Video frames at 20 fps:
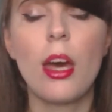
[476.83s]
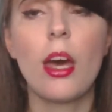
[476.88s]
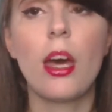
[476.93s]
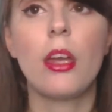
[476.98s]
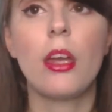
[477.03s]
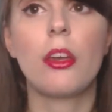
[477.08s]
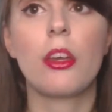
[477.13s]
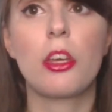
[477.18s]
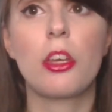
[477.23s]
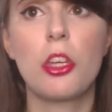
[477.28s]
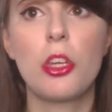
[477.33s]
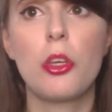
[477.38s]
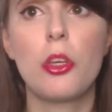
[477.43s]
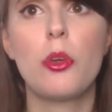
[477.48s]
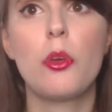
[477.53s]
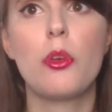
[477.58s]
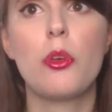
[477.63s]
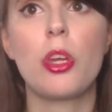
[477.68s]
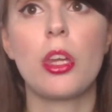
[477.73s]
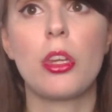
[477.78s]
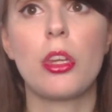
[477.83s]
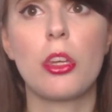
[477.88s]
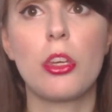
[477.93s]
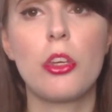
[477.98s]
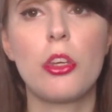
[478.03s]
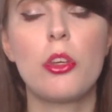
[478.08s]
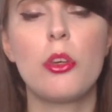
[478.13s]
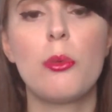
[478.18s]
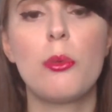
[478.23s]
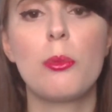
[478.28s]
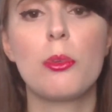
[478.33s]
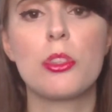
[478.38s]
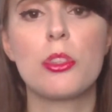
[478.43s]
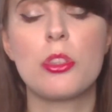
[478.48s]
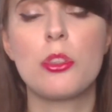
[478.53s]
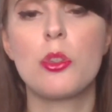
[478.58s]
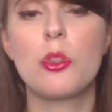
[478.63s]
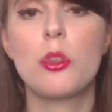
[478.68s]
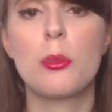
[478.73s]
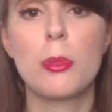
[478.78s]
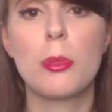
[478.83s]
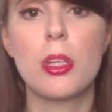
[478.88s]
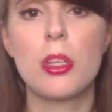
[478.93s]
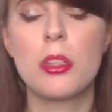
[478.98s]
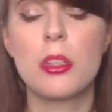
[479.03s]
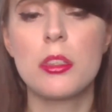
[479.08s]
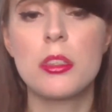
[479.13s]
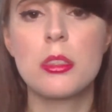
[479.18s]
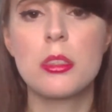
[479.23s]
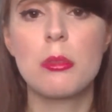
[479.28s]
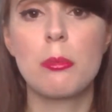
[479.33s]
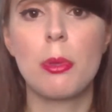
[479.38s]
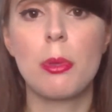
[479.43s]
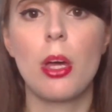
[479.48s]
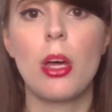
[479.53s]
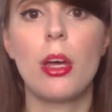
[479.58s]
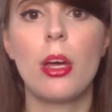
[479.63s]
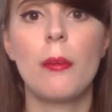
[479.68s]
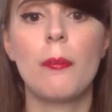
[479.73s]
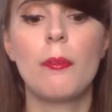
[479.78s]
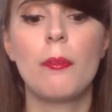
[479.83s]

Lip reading: and I queued, and the queue was enormous, but